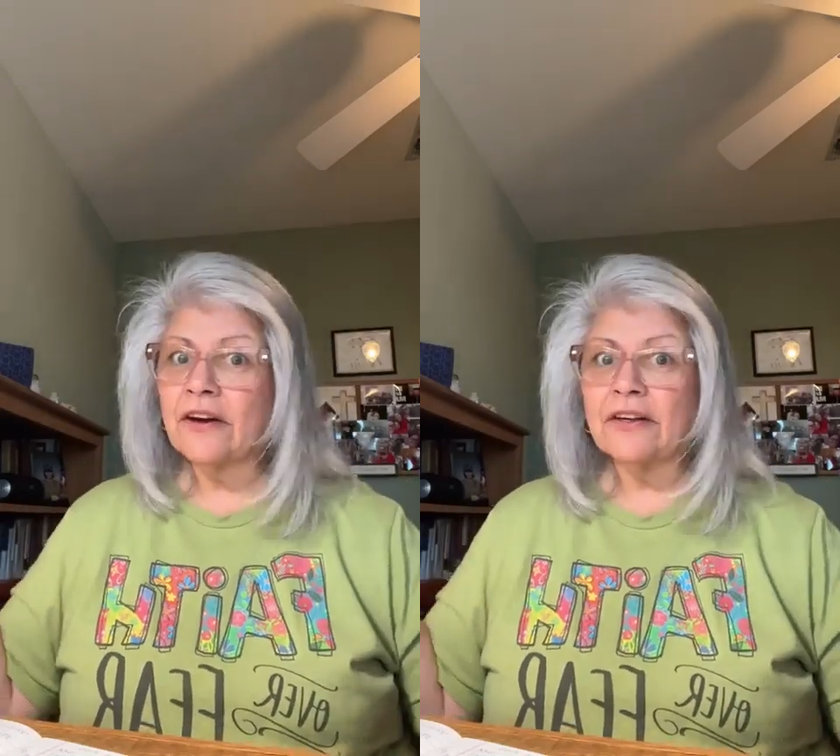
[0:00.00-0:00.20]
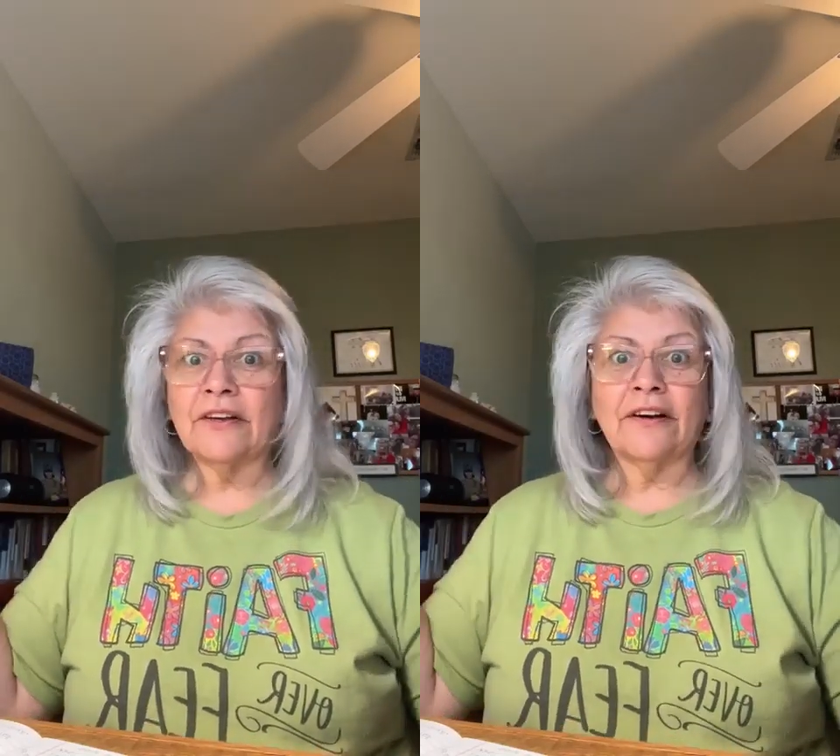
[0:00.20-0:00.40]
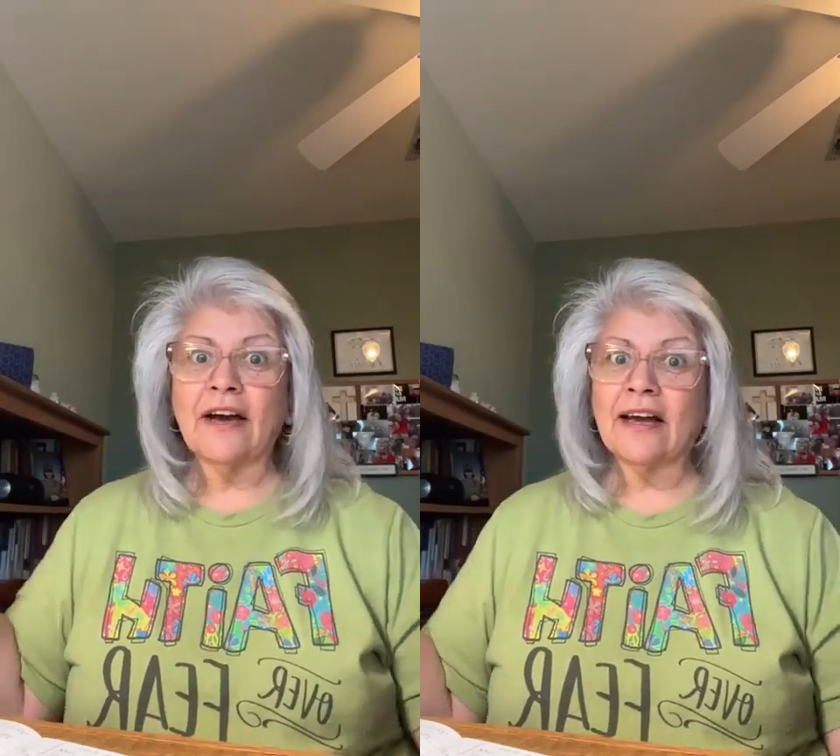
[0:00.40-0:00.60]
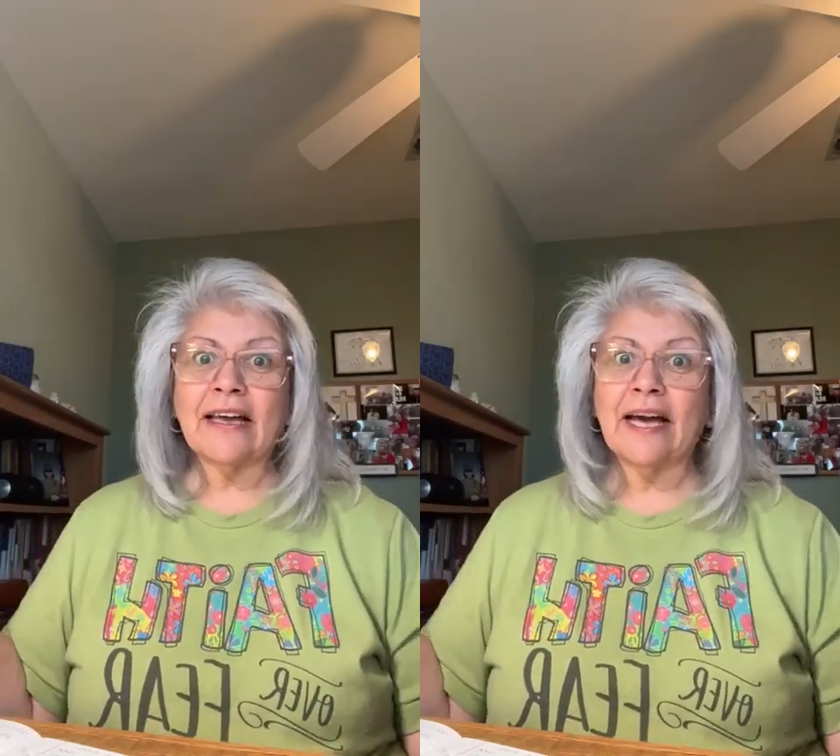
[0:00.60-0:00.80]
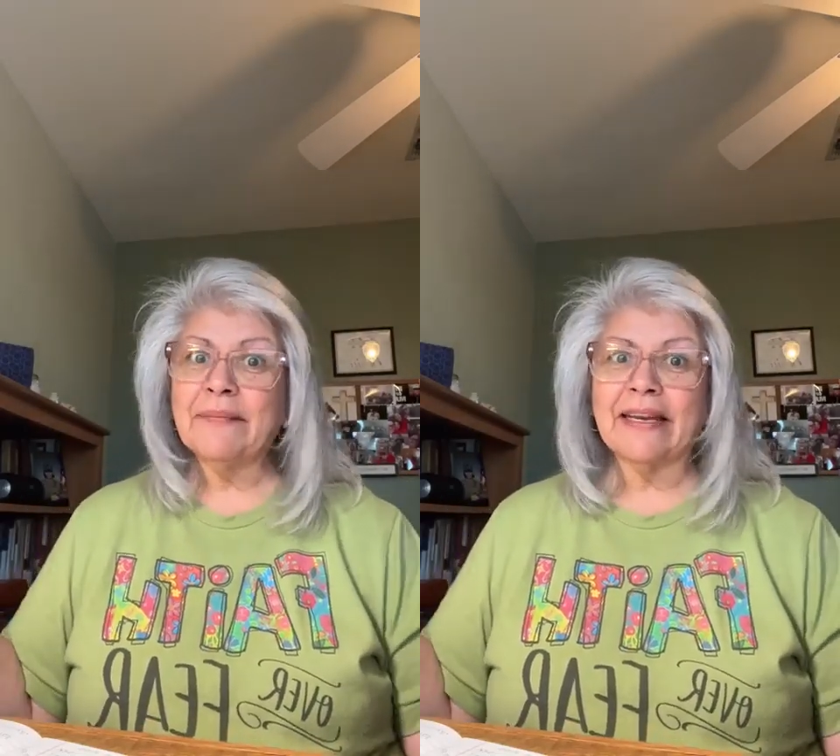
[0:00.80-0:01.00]
they're they're
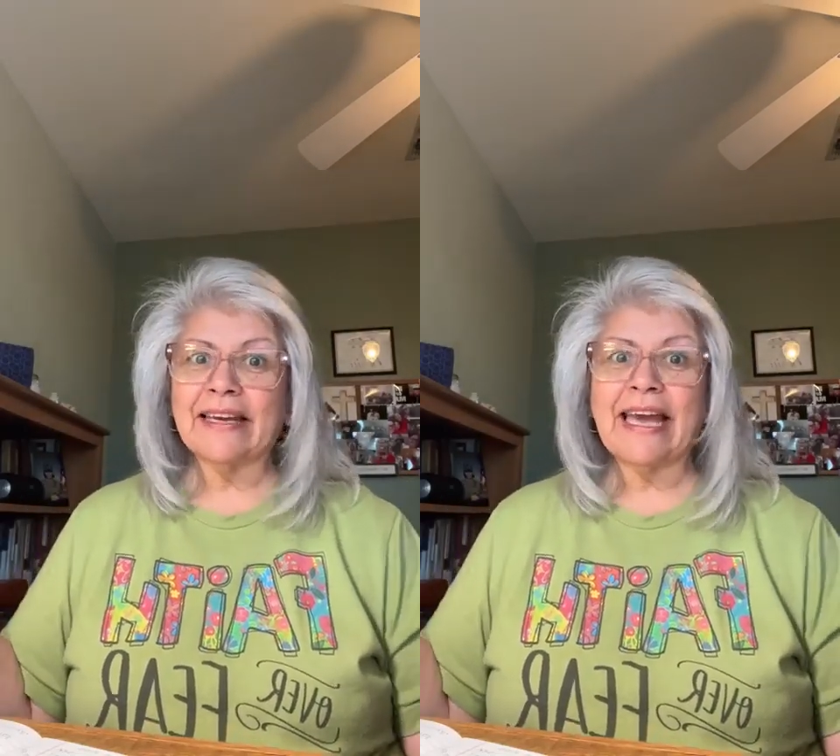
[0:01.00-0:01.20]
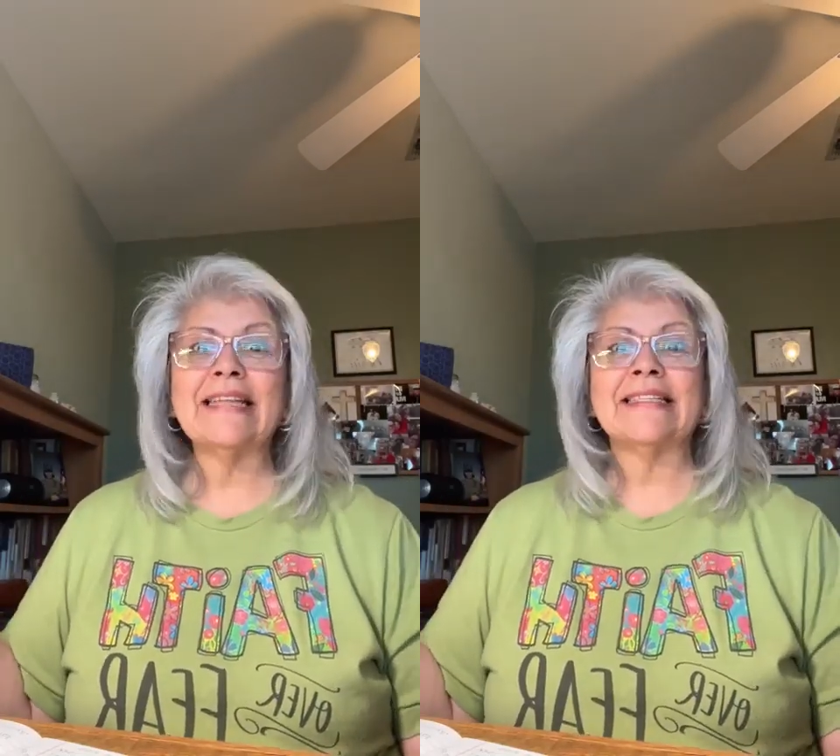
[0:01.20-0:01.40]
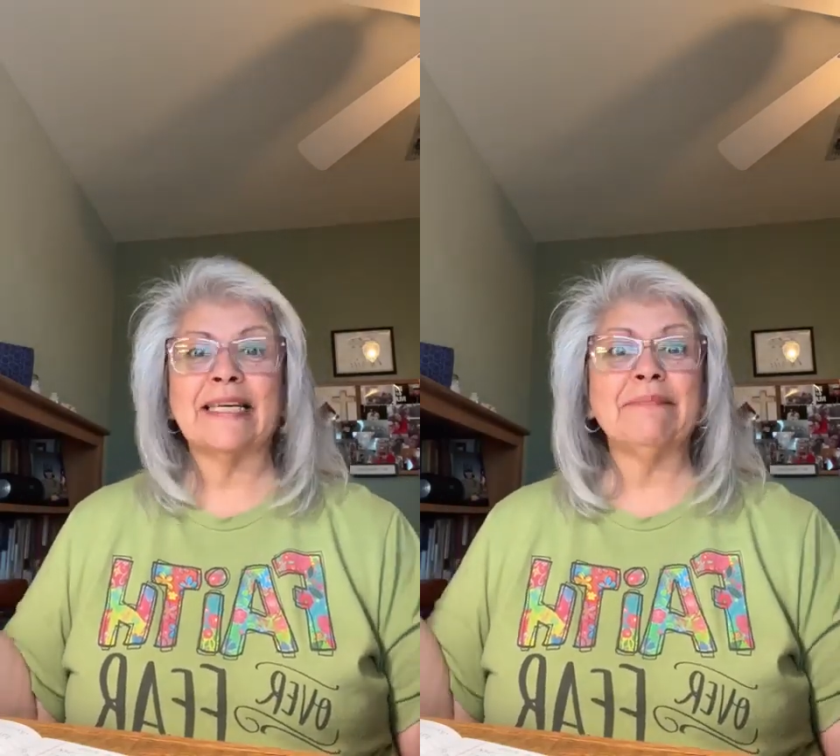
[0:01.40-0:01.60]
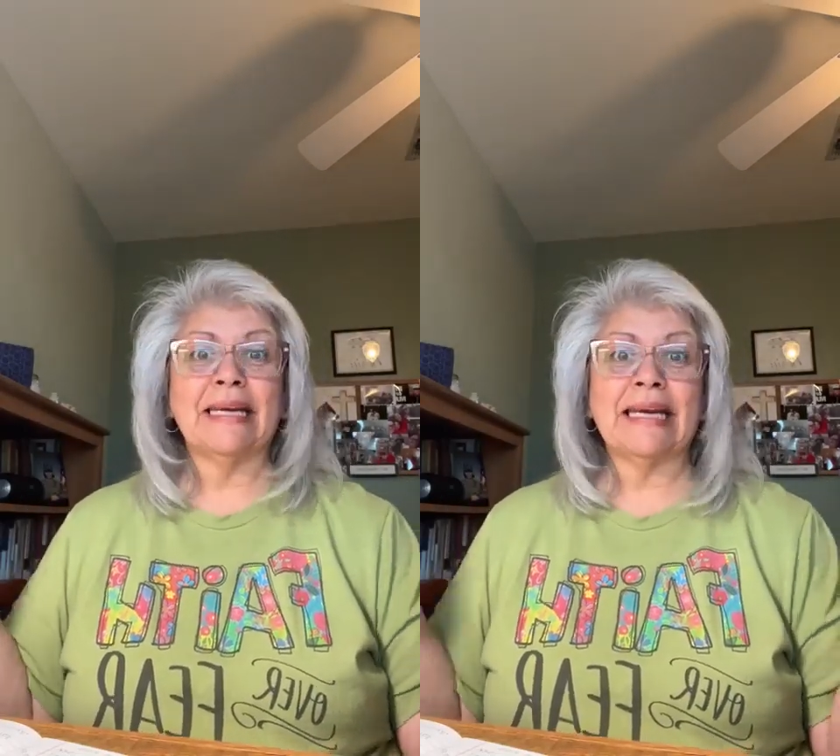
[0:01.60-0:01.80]
not coming against them